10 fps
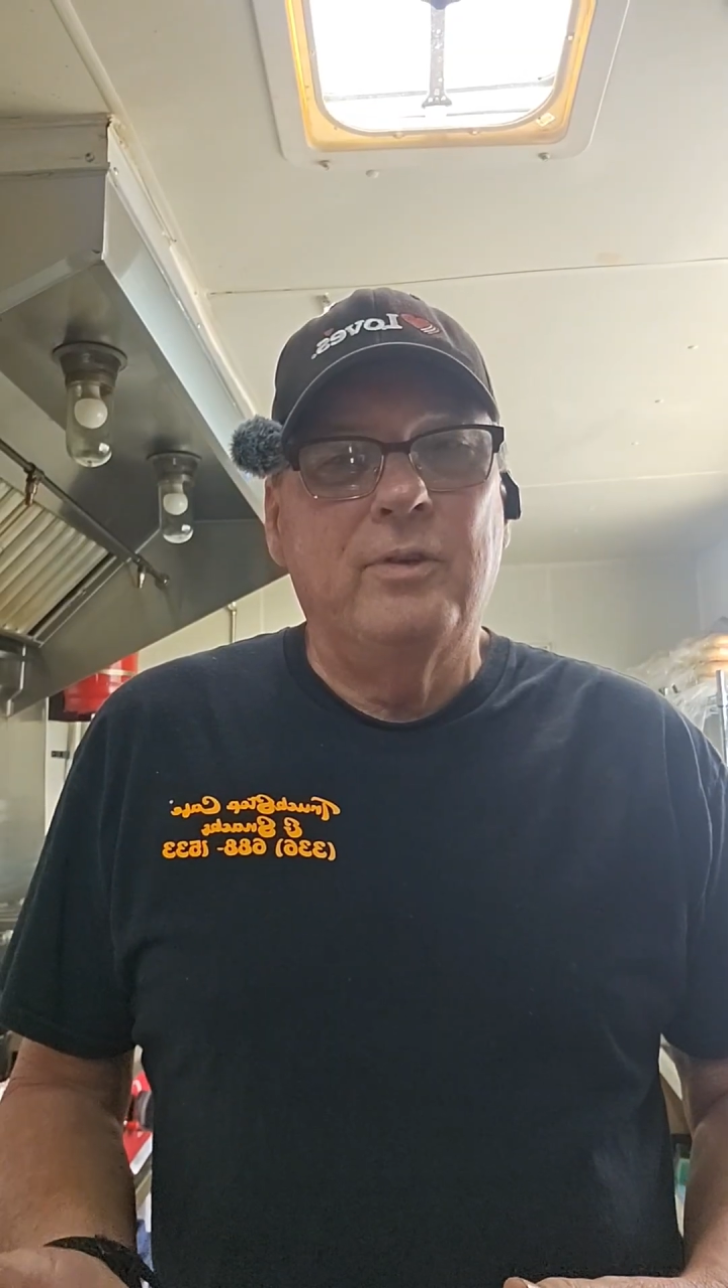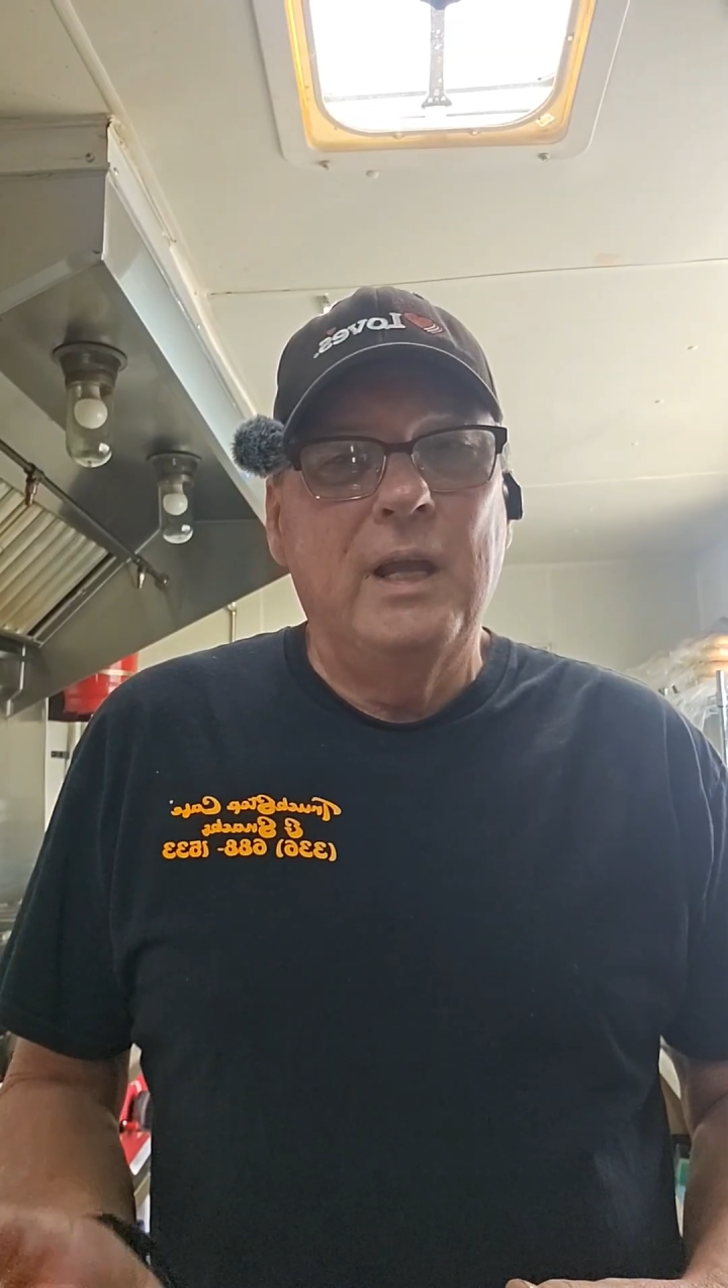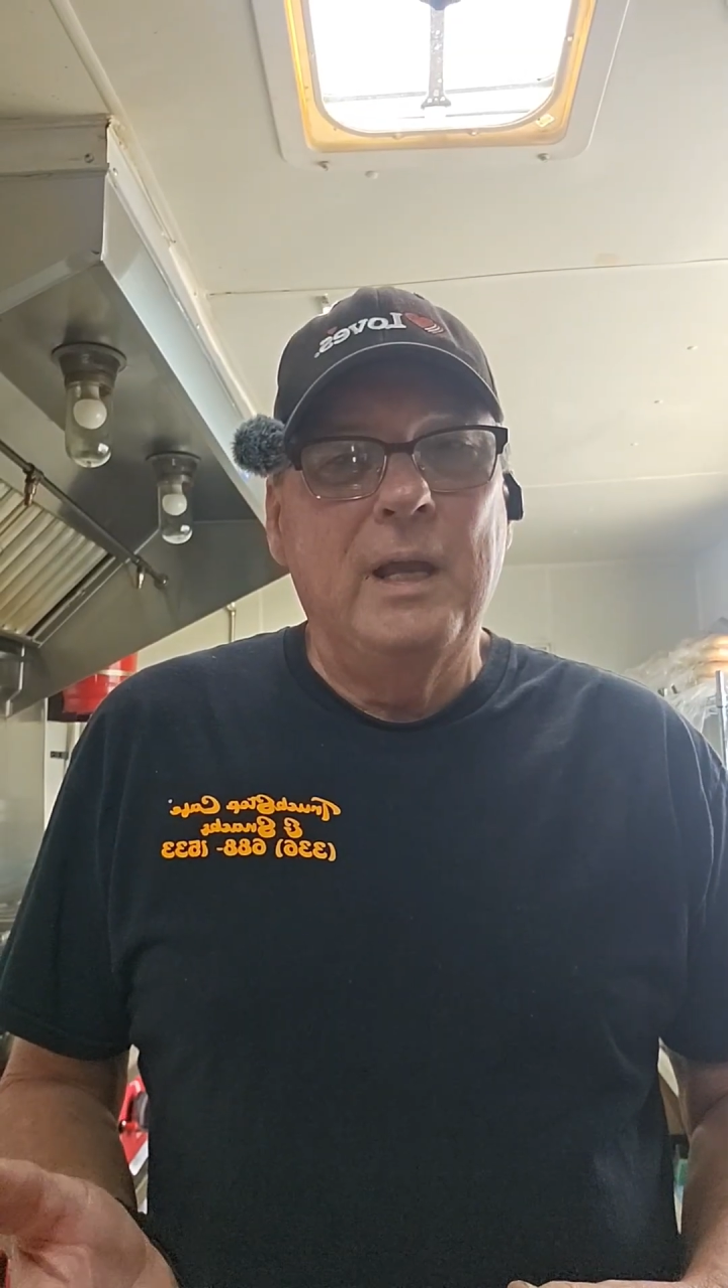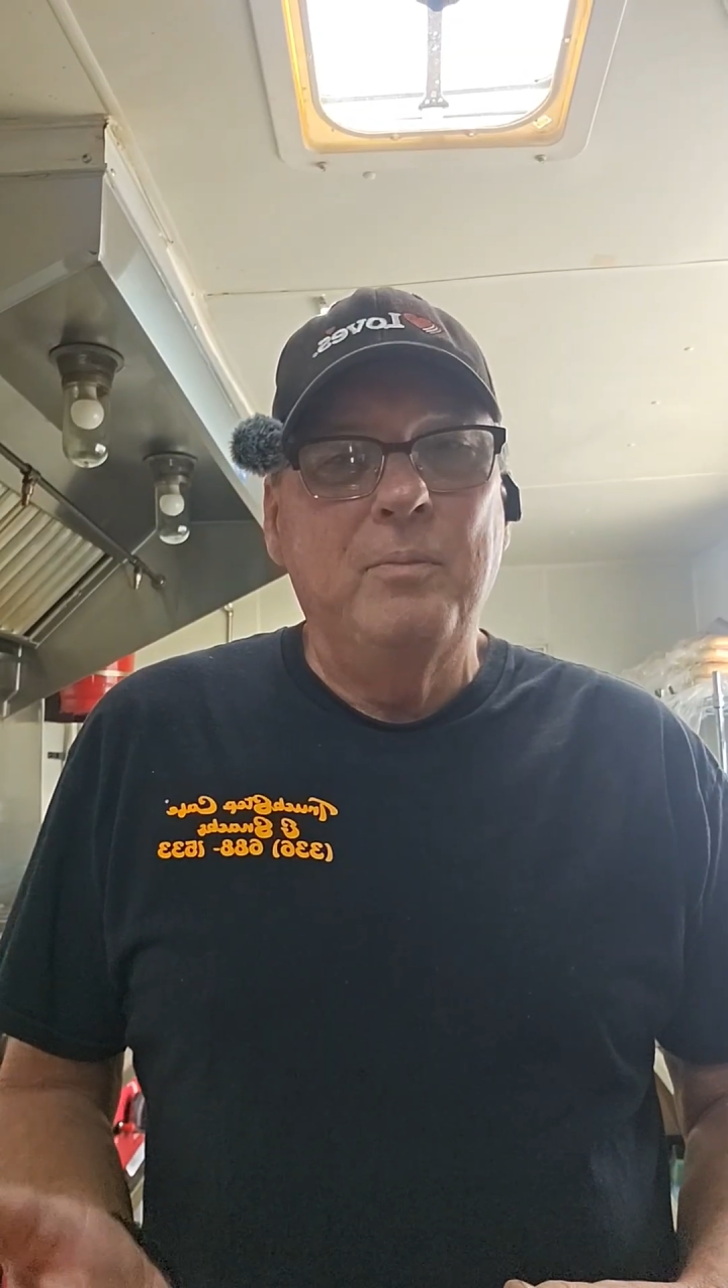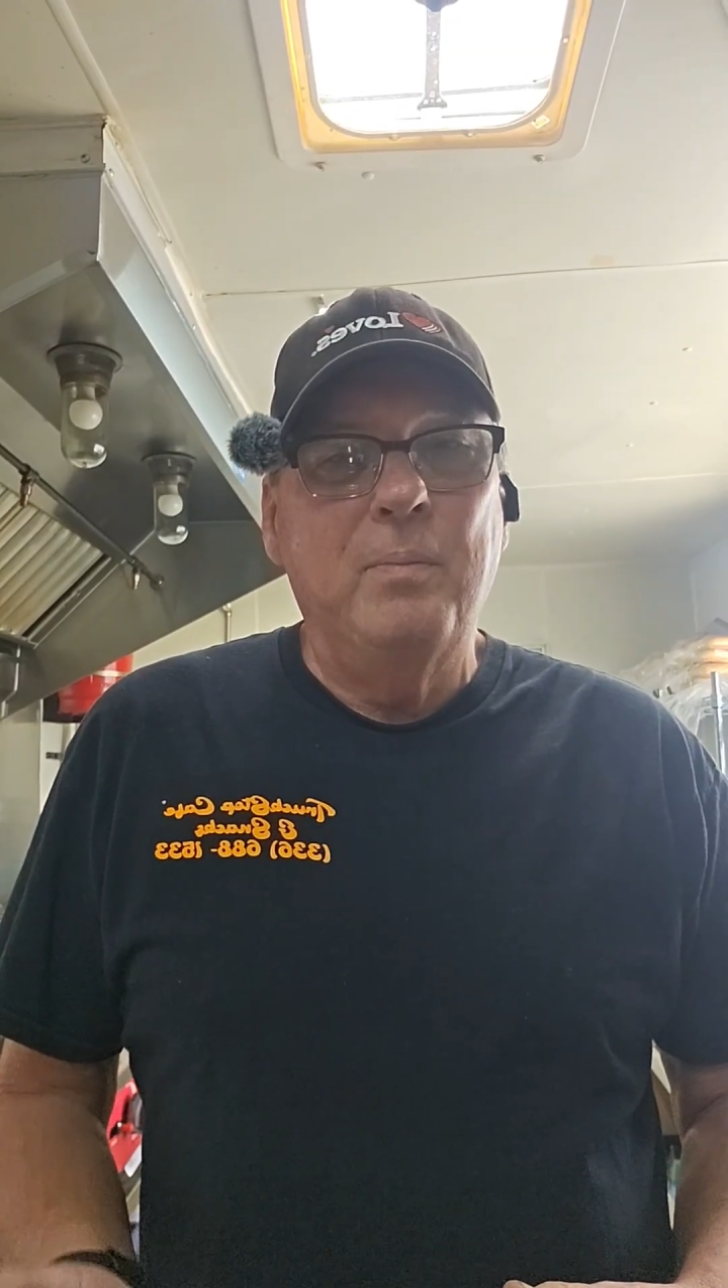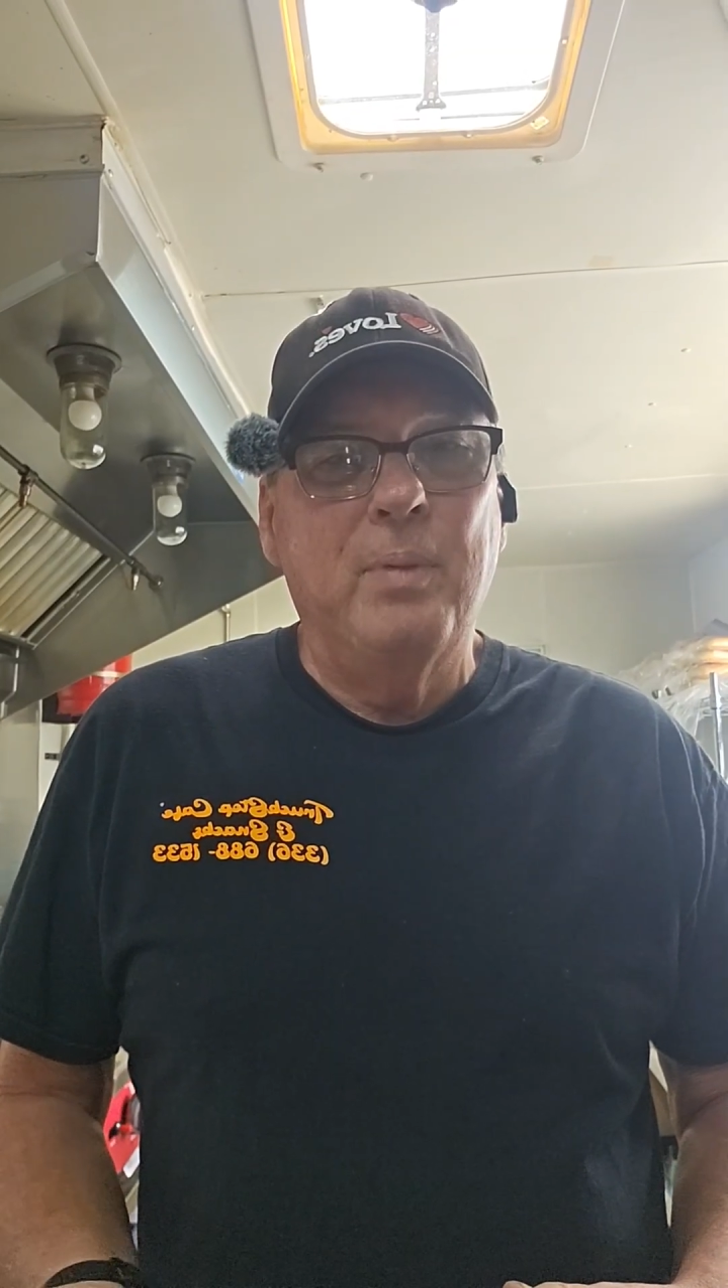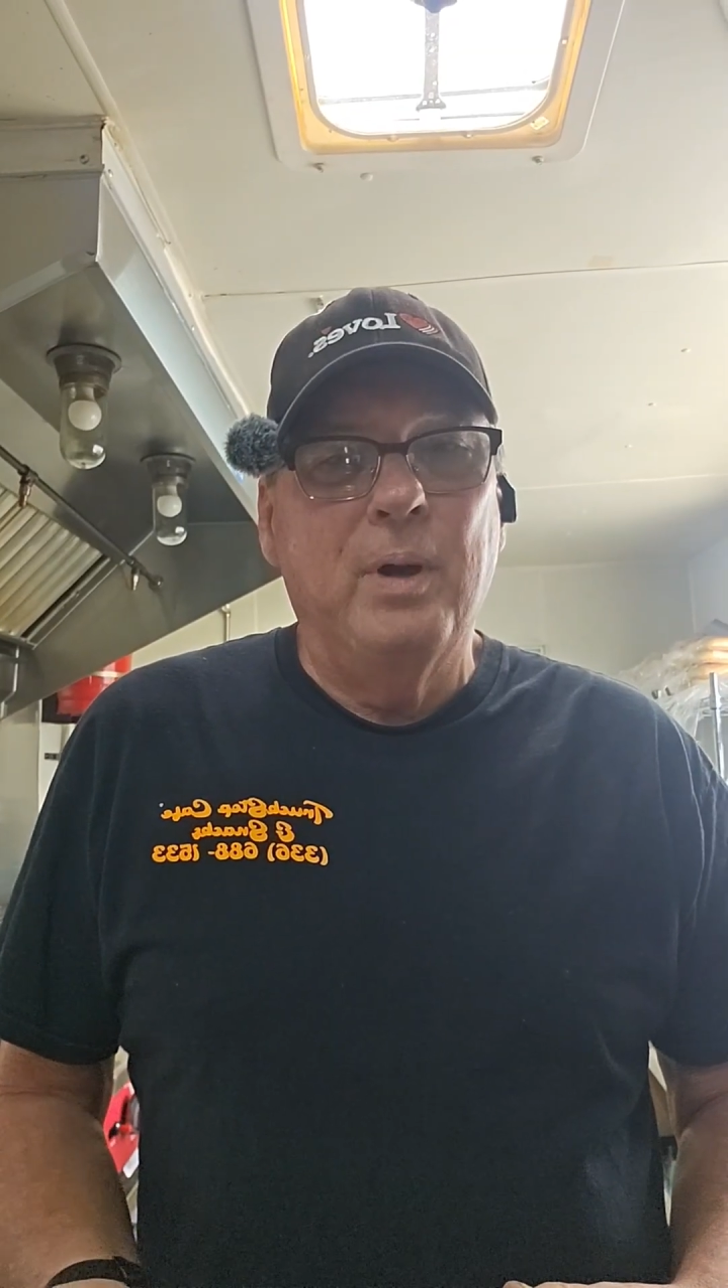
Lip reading: steamed